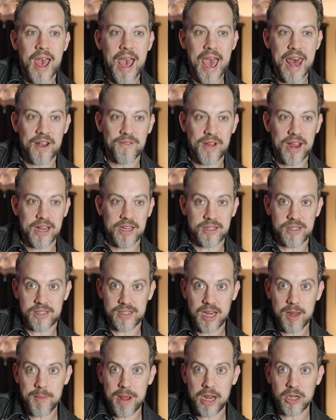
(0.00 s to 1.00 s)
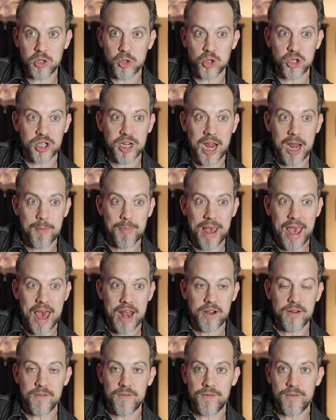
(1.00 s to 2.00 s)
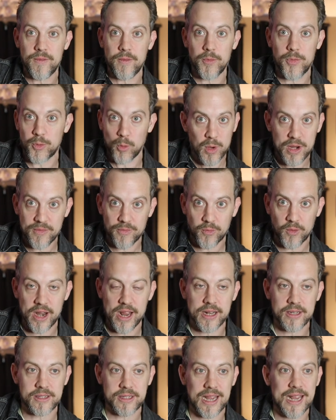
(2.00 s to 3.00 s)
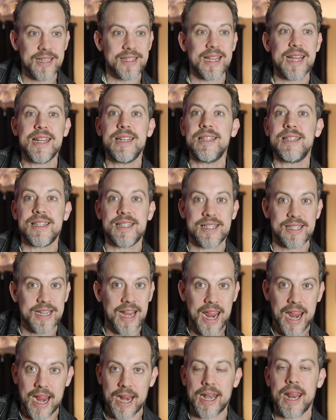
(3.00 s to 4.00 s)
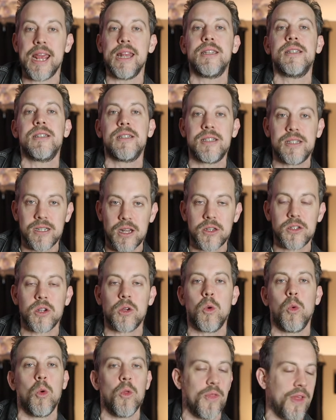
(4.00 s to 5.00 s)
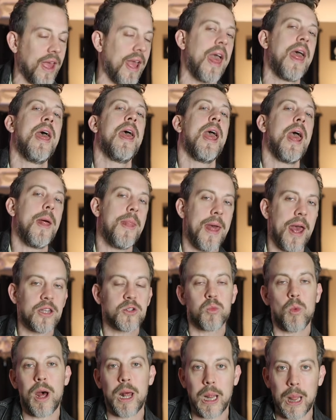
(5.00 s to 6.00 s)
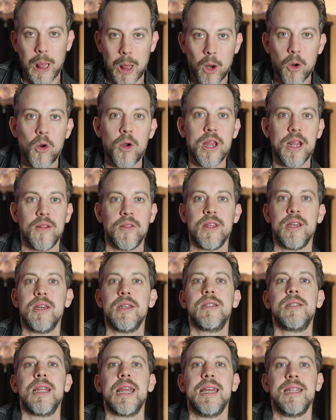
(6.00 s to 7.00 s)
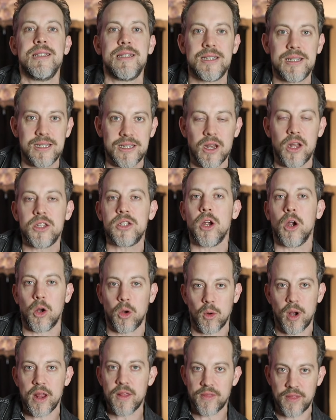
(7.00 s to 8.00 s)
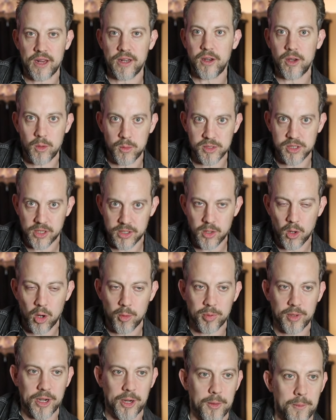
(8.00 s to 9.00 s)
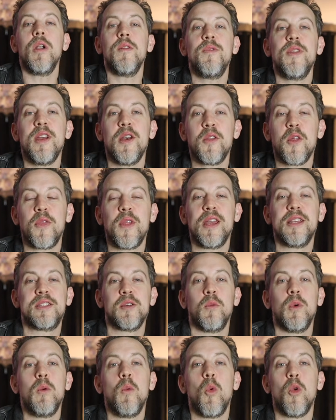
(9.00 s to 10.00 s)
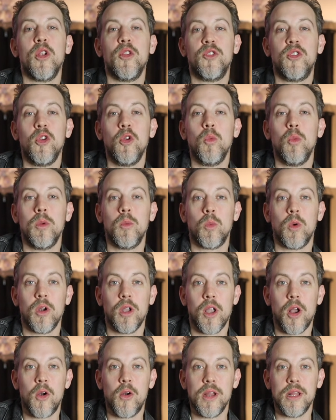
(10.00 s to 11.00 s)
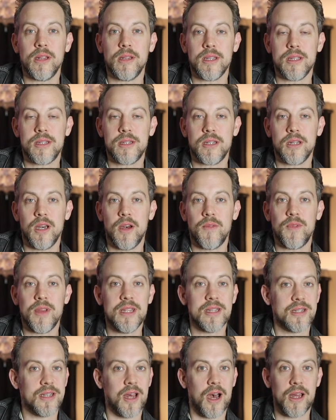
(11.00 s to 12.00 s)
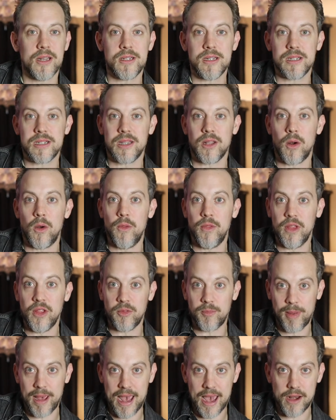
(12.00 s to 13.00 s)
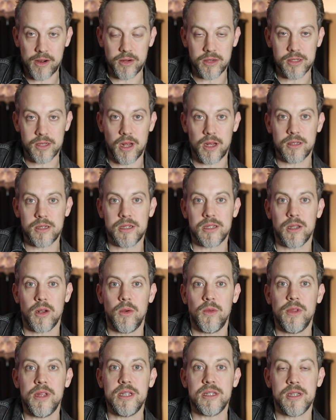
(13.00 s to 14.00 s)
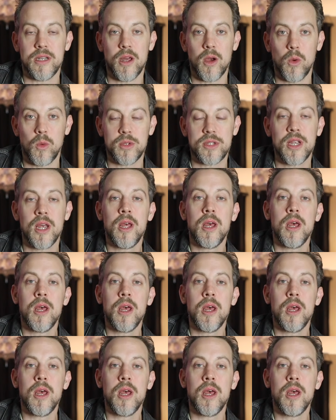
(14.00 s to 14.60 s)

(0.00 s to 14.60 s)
out of a C major shape out of 3 frets. It's insane. It's such a cool thing, and that's why learning this is such a great thing to do as a guitar player. One of the other things that we want to do when we're learning this stuff is not just learn these patterns, not just learn these notes,